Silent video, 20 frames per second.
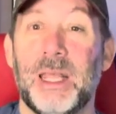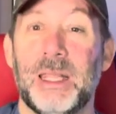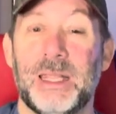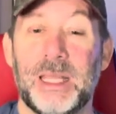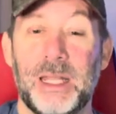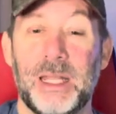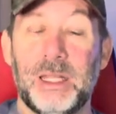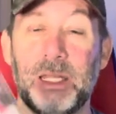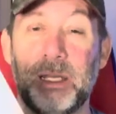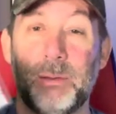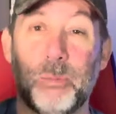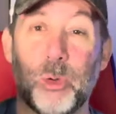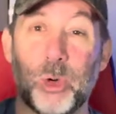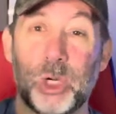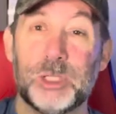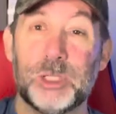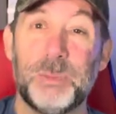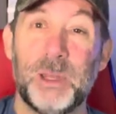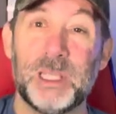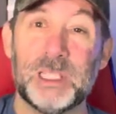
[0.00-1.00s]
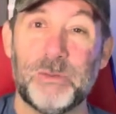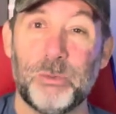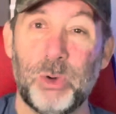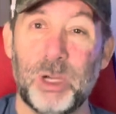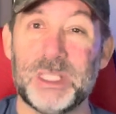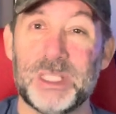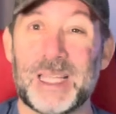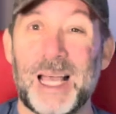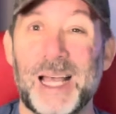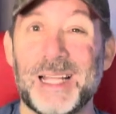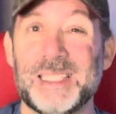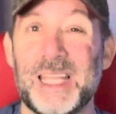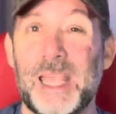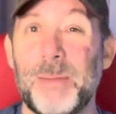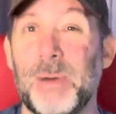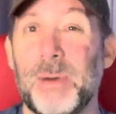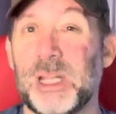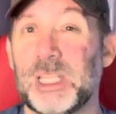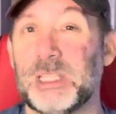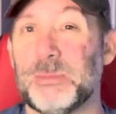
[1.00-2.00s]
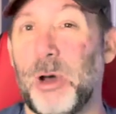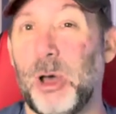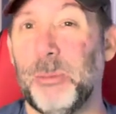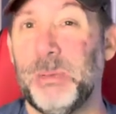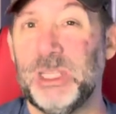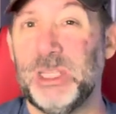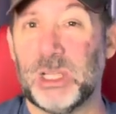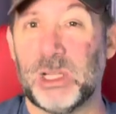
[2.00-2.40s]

Then the more expensive ones, I'll tape on a small piece